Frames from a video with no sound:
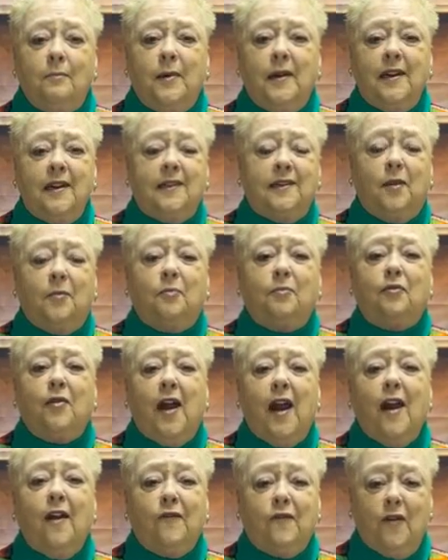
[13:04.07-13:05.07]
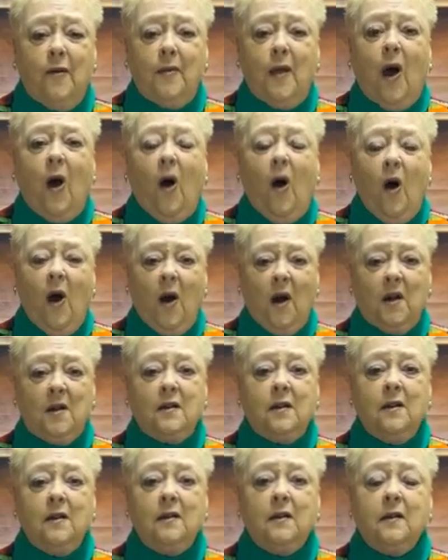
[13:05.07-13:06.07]
but it's a prayer from the
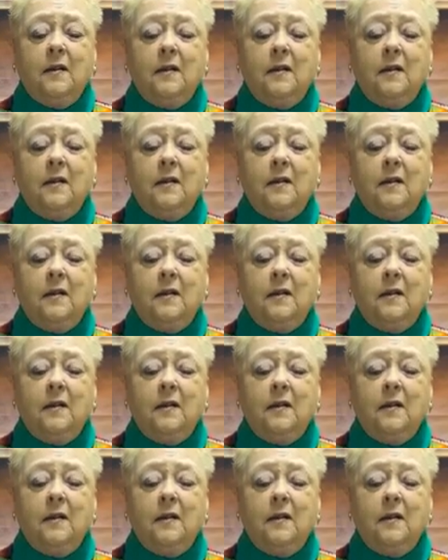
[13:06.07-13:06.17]
heart.